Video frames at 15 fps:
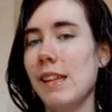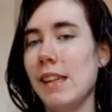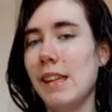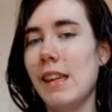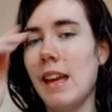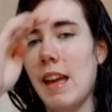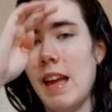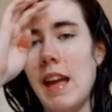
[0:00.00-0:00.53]

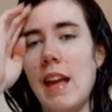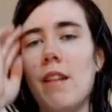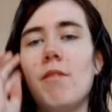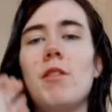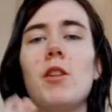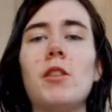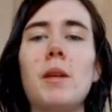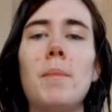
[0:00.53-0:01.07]
Hi,
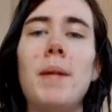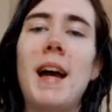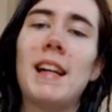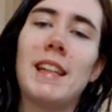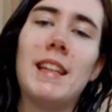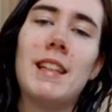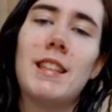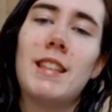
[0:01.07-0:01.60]
and welcome
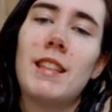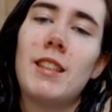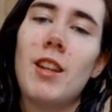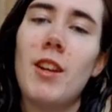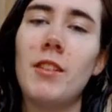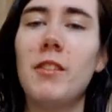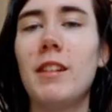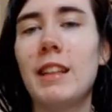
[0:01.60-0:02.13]
back. It's
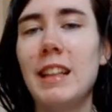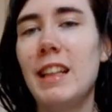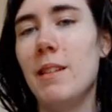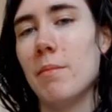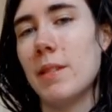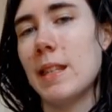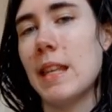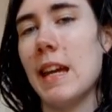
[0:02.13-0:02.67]
Eternal
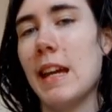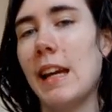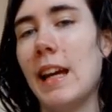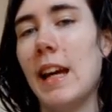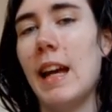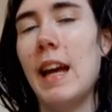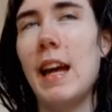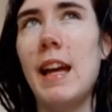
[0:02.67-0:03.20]
Eclipse
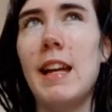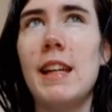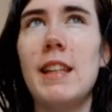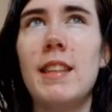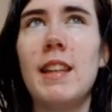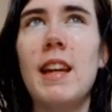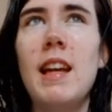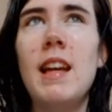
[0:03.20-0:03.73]
here,
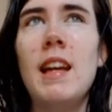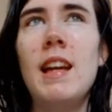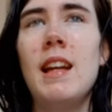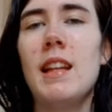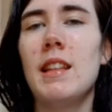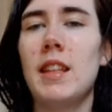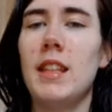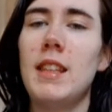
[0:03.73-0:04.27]
and
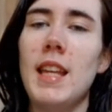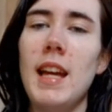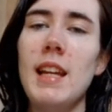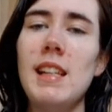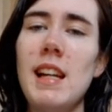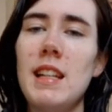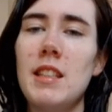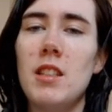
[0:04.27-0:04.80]

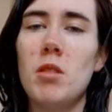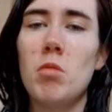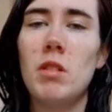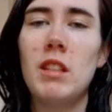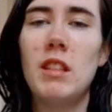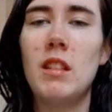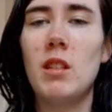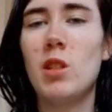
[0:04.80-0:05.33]
today I just
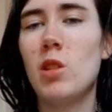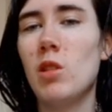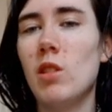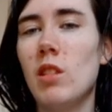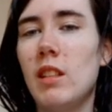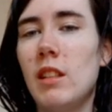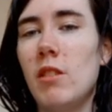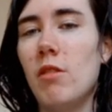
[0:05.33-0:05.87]
wanted to
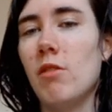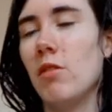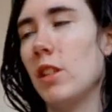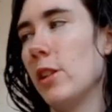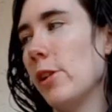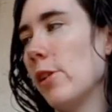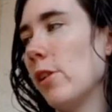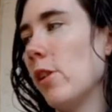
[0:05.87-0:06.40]
do a little
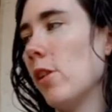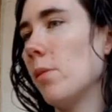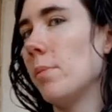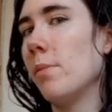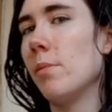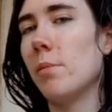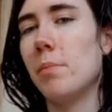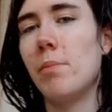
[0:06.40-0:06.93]
video
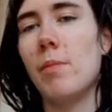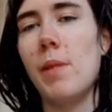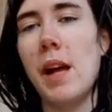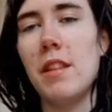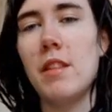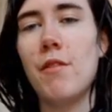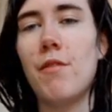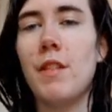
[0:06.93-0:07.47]

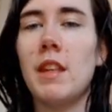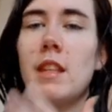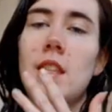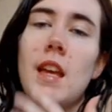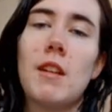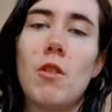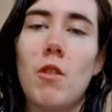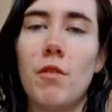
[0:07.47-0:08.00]
about the
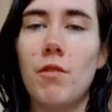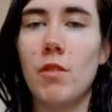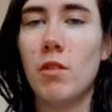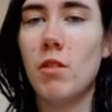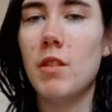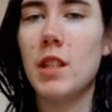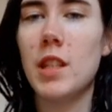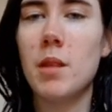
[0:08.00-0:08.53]
things I got for
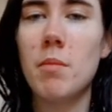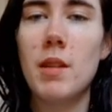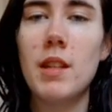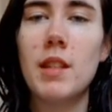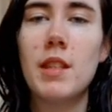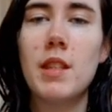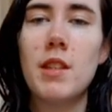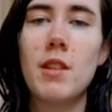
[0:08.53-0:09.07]

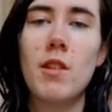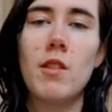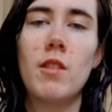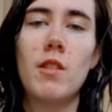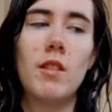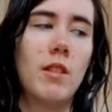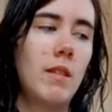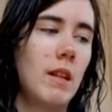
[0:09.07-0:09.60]
Christmas.
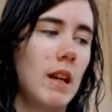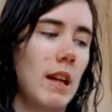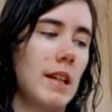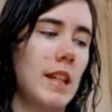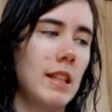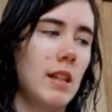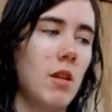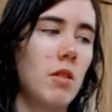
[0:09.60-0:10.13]
So I
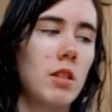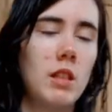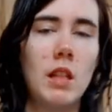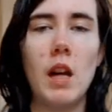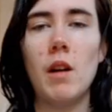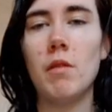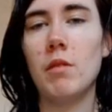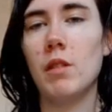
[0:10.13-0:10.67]
guess I'll
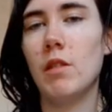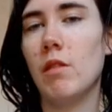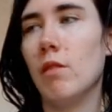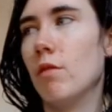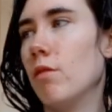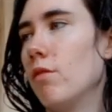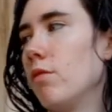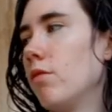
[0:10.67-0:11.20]
start
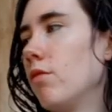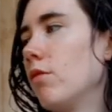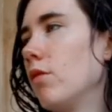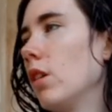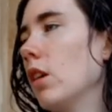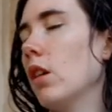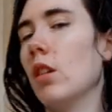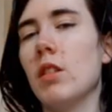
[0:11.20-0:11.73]
with
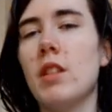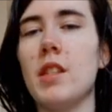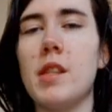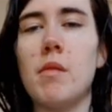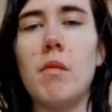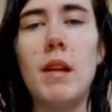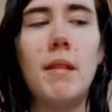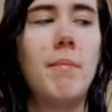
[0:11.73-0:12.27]

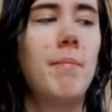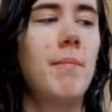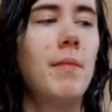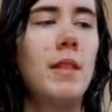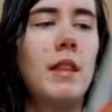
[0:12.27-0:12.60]
this one.